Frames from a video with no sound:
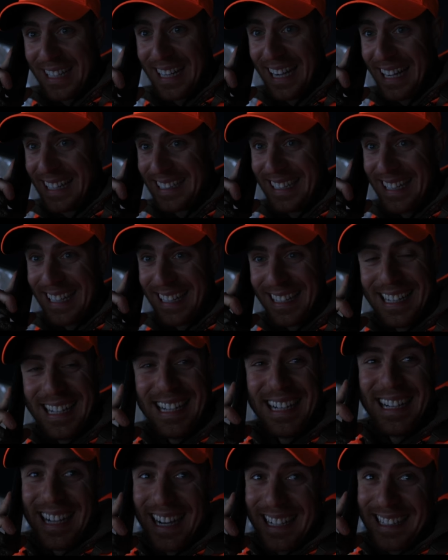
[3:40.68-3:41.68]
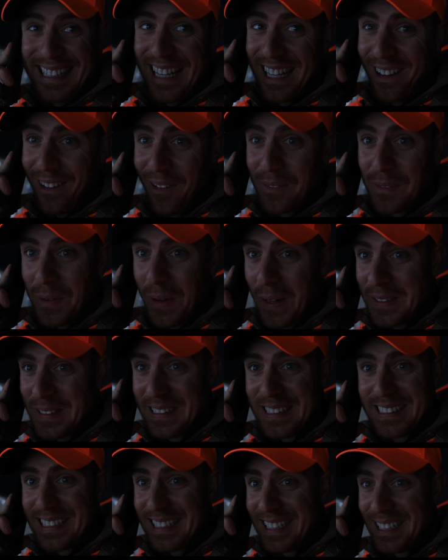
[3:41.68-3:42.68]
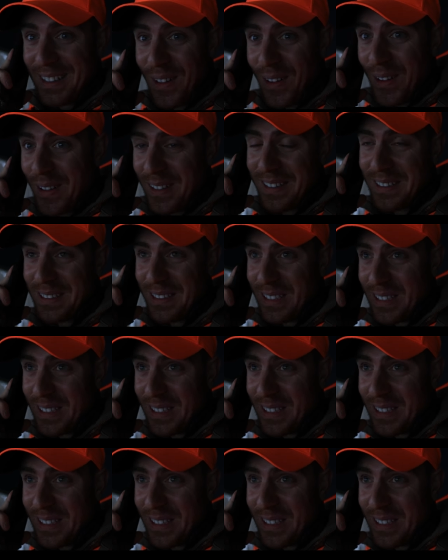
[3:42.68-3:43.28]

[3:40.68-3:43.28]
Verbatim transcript: like, I can't, I can't hold on to this any longer,